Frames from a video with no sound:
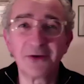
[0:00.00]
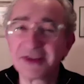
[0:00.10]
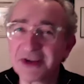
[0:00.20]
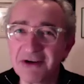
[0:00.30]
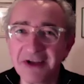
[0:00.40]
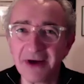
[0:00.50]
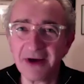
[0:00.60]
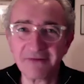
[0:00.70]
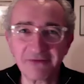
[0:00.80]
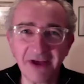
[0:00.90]
sorry, you
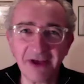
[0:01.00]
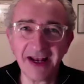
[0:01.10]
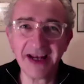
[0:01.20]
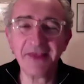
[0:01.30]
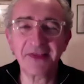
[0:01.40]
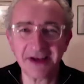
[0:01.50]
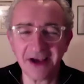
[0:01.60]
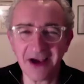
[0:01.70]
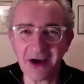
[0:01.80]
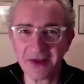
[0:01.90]
haven't read anything, no.
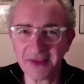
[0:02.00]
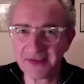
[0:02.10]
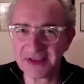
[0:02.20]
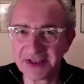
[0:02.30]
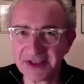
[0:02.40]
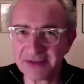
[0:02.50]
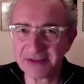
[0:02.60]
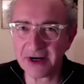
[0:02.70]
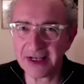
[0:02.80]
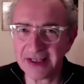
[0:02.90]
I think this is
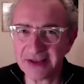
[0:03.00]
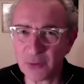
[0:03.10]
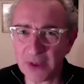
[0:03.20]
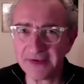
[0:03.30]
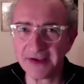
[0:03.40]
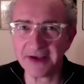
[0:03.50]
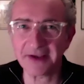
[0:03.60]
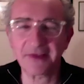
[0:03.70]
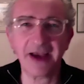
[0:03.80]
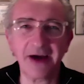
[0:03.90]
my twentieth
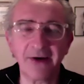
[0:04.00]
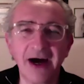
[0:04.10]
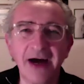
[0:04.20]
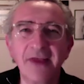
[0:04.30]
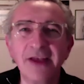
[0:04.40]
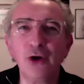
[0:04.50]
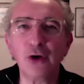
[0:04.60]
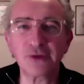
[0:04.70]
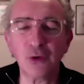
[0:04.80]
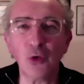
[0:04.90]
now. Uh, they're
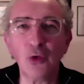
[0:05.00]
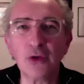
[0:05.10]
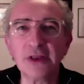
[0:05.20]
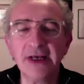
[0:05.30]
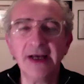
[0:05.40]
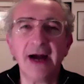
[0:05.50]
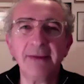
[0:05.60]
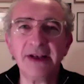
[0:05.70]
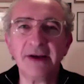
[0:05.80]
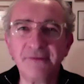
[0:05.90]
not all, I
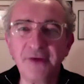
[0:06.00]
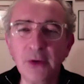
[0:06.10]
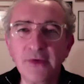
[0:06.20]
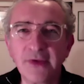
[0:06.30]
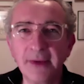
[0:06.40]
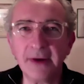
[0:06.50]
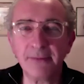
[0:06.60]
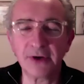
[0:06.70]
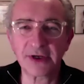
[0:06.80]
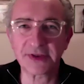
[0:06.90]
mean, a few of them are
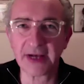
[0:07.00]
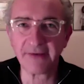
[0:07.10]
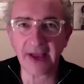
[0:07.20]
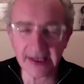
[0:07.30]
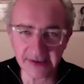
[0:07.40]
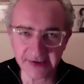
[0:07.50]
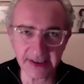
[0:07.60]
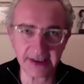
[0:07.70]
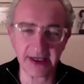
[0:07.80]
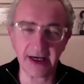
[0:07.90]
books that I've
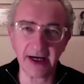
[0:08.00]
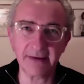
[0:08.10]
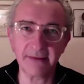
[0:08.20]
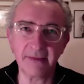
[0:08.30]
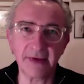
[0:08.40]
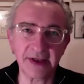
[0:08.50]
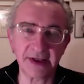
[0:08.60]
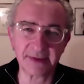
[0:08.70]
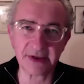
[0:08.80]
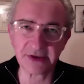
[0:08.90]
edited, um,
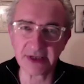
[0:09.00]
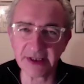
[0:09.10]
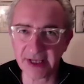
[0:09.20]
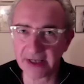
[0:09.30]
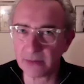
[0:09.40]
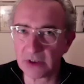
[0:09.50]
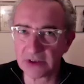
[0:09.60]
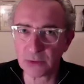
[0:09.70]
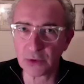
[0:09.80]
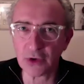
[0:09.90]
especially Second
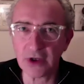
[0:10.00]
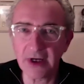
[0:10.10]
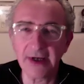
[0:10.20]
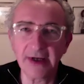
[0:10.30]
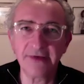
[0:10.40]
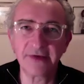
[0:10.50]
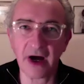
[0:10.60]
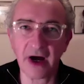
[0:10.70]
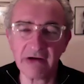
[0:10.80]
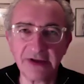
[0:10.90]
World War
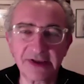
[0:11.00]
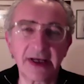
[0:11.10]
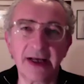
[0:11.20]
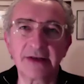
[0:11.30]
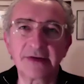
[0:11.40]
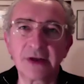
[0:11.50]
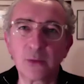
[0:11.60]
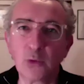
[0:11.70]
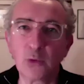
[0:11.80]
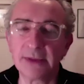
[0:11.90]
diaries, and I edited a
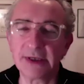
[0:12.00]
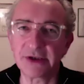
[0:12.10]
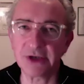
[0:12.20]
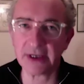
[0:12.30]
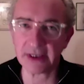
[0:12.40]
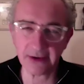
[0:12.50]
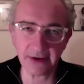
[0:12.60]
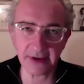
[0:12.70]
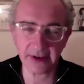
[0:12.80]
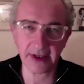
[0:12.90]
woman's journal
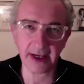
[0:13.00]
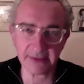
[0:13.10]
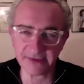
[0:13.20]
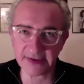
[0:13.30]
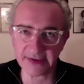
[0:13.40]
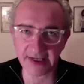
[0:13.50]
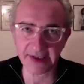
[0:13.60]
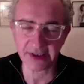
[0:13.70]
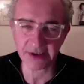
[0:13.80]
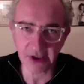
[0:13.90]
who kept this
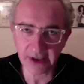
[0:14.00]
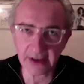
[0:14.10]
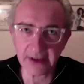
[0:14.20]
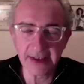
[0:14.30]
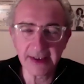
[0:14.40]
fantastic journal